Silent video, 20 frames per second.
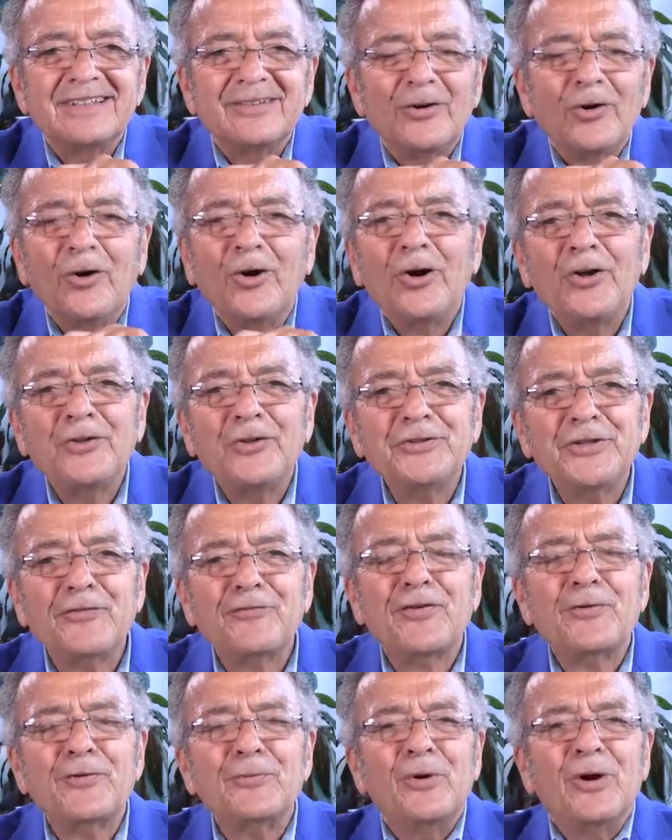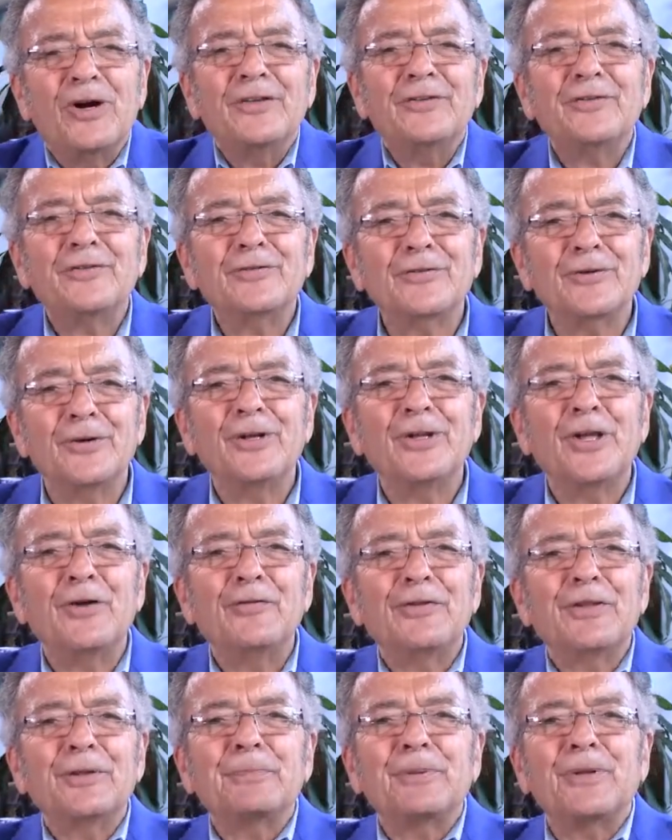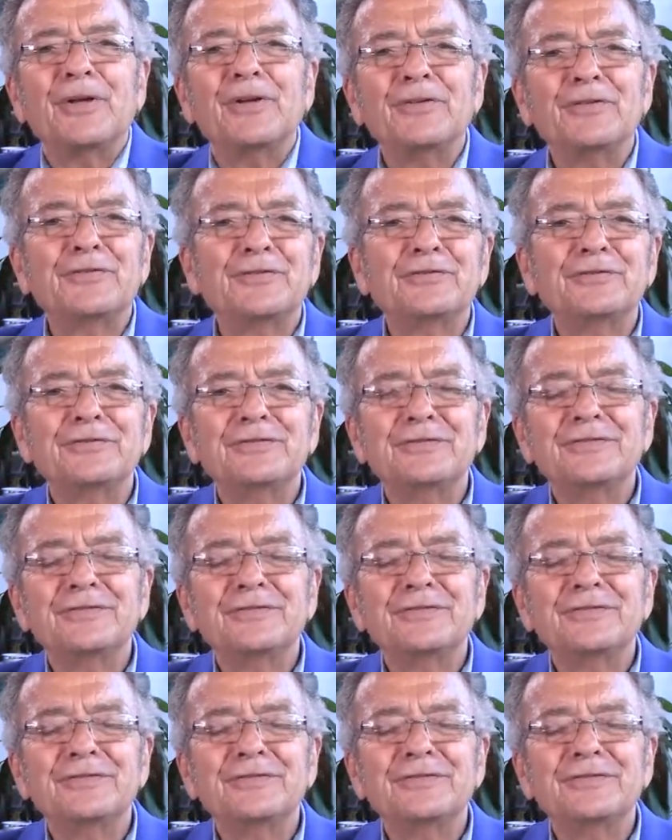All different ones, all over the place.